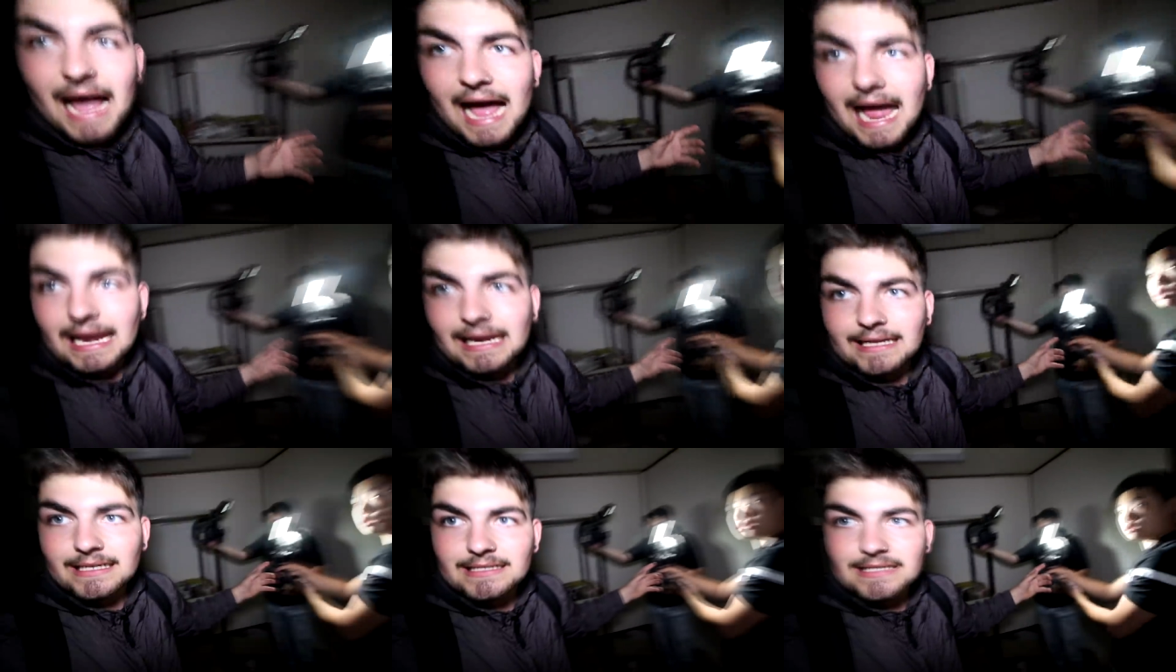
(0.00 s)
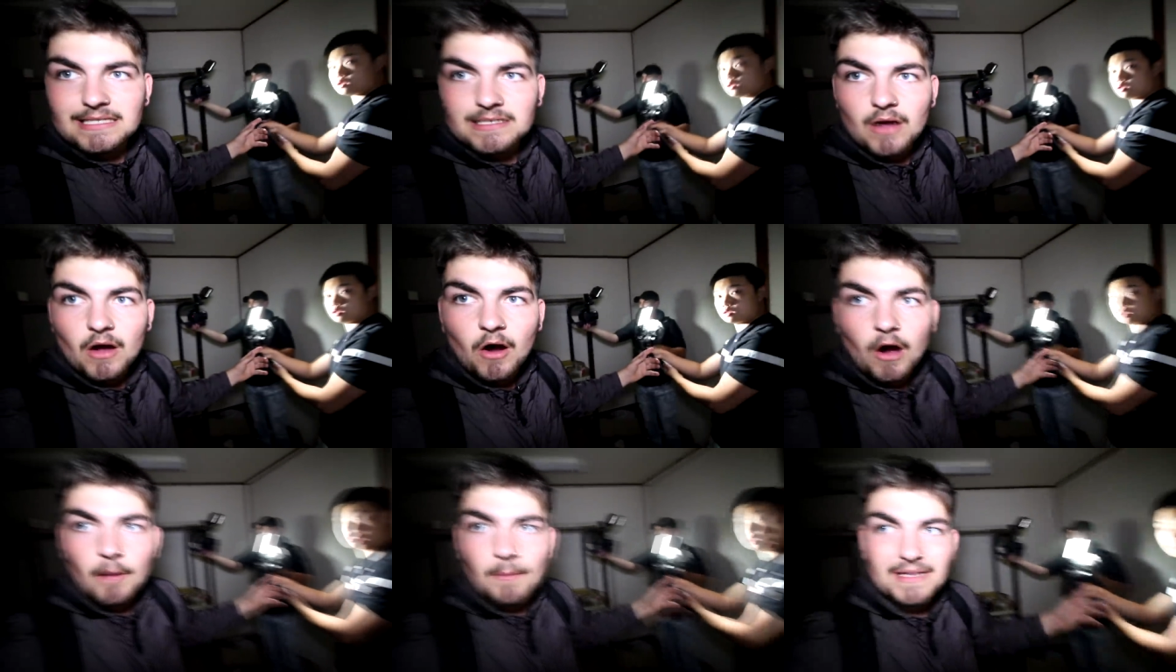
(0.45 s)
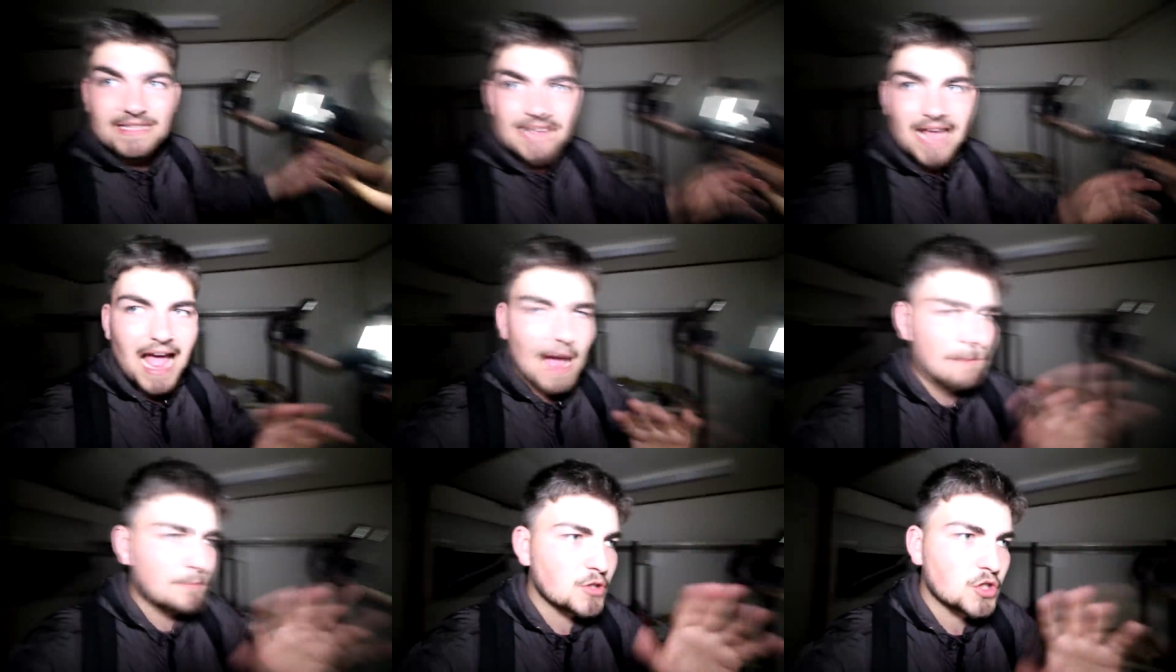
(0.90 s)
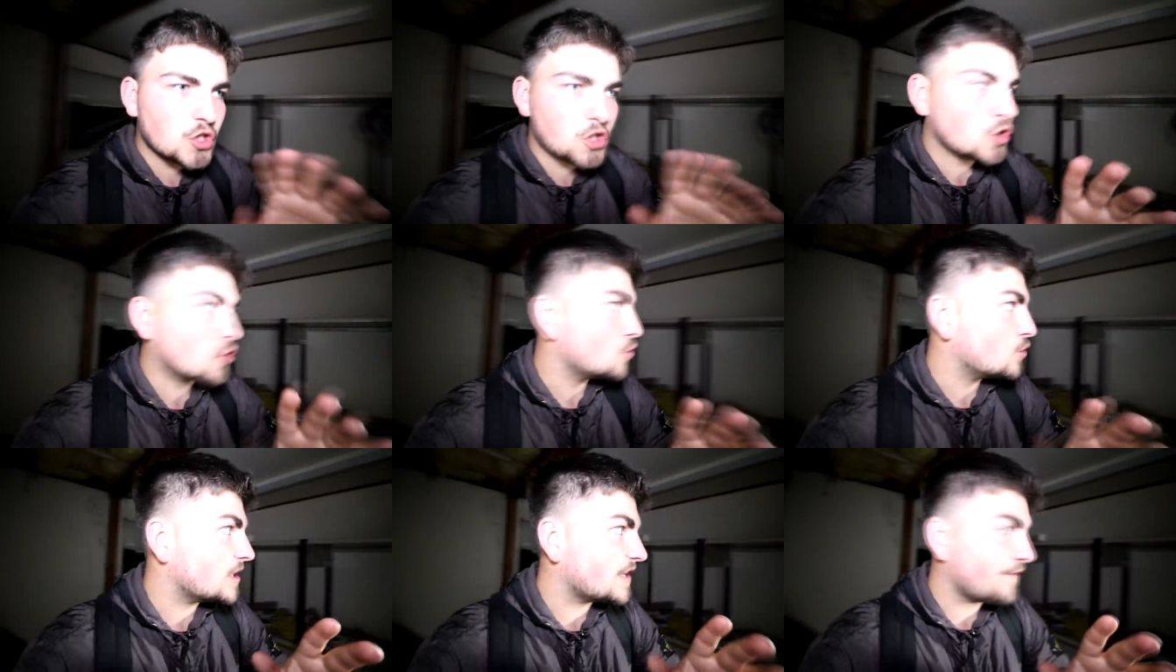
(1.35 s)
Alex's arm is
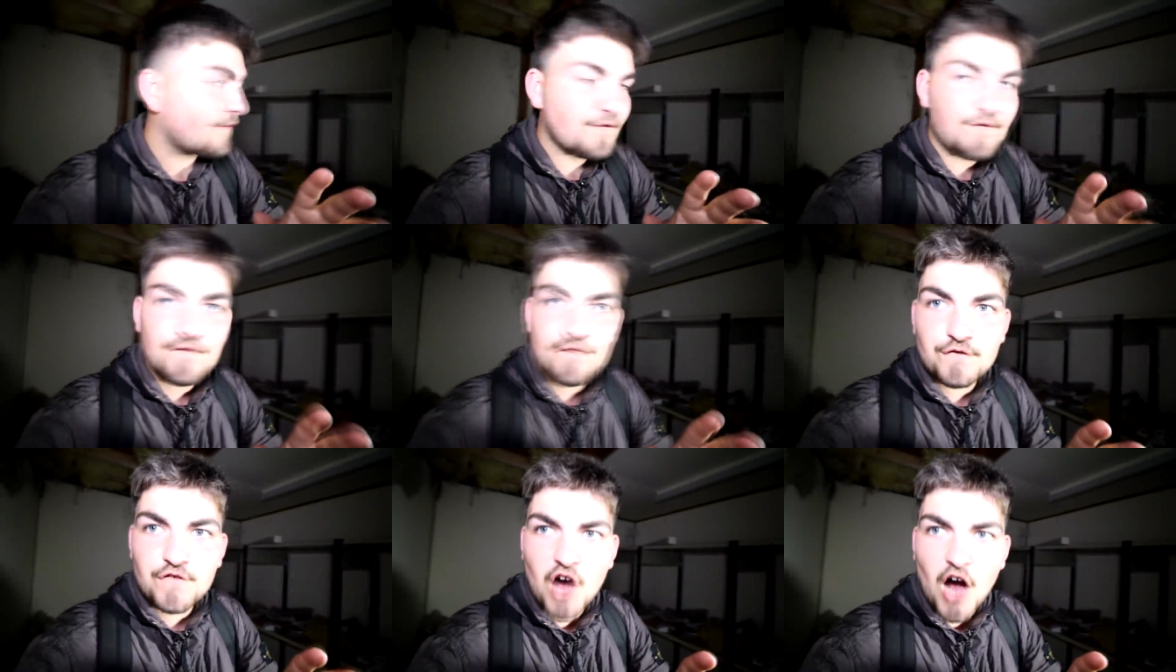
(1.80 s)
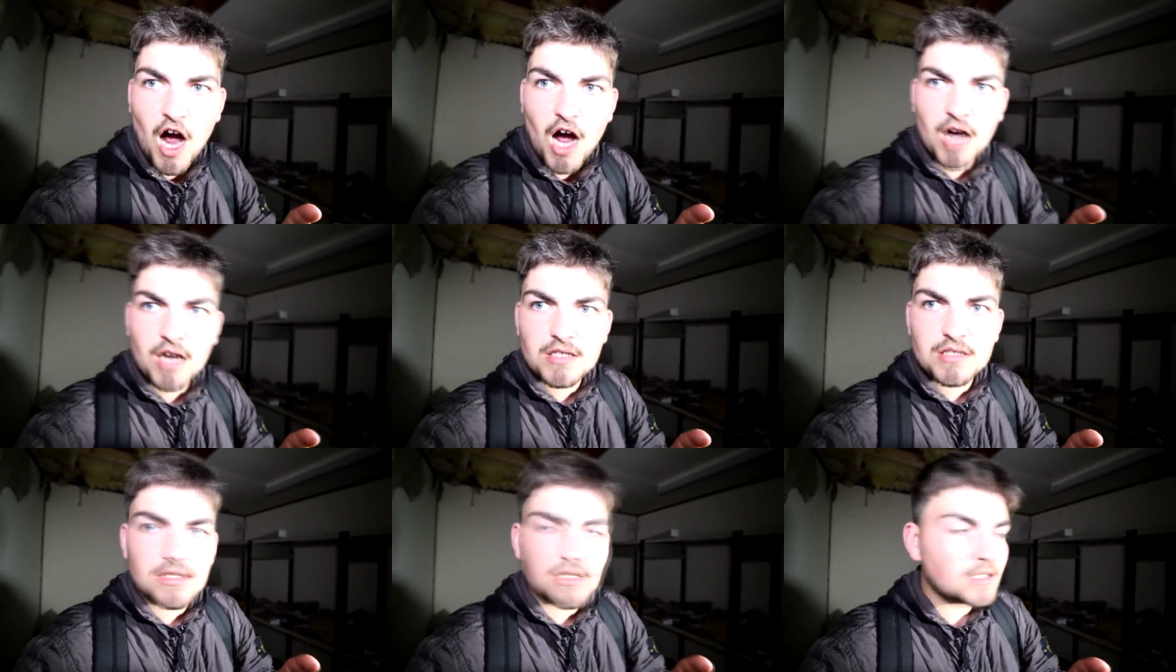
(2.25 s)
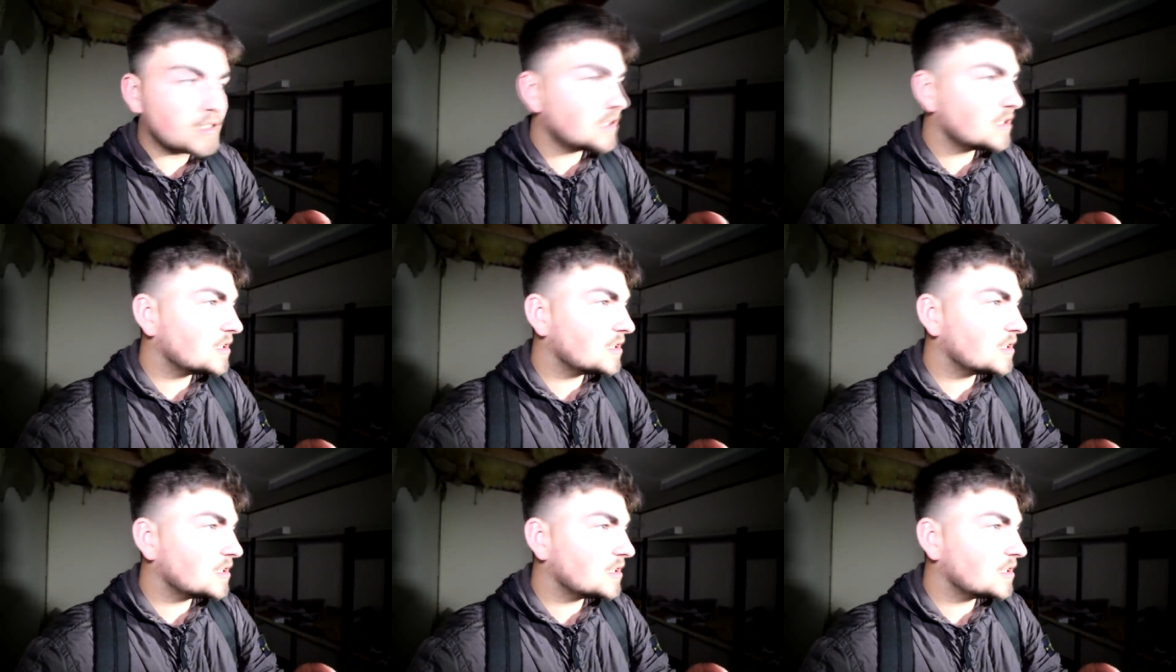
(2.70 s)
absolutely fucked.